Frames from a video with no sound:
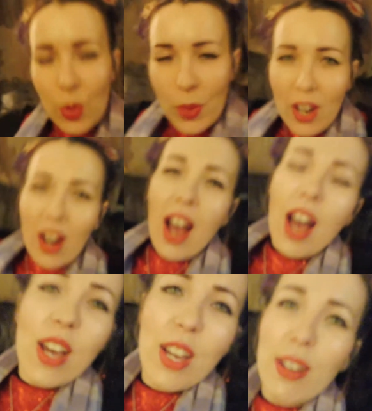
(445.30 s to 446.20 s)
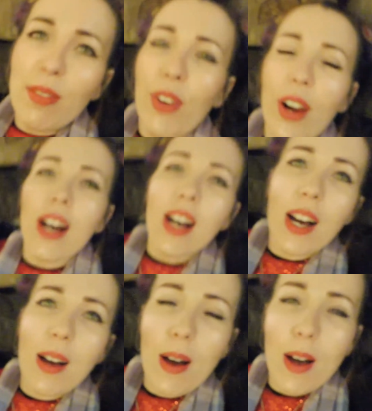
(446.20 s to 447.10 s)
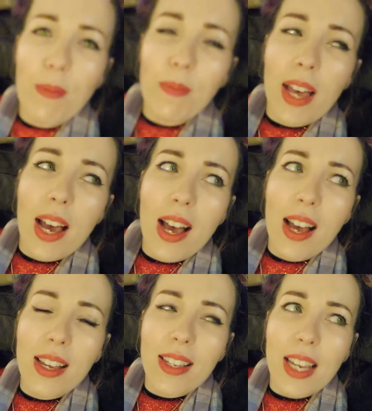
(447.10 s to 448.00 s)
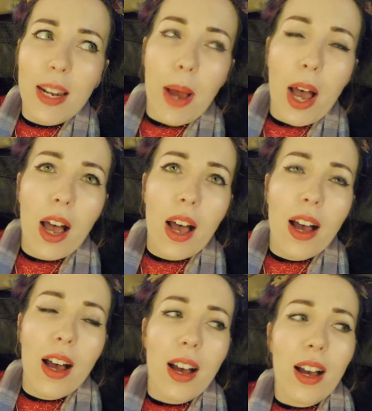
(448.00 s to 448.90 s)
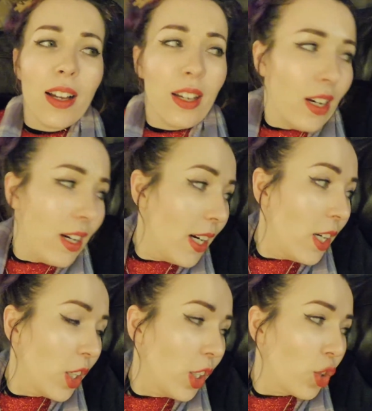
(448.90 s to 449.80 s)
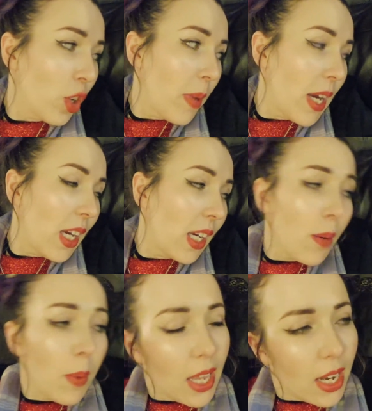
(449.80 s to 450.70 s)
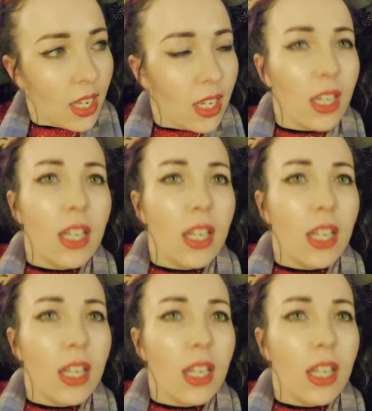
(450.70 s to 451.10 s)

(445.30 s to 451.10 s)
we are home from the cinema. Are you going to join me? Come on then.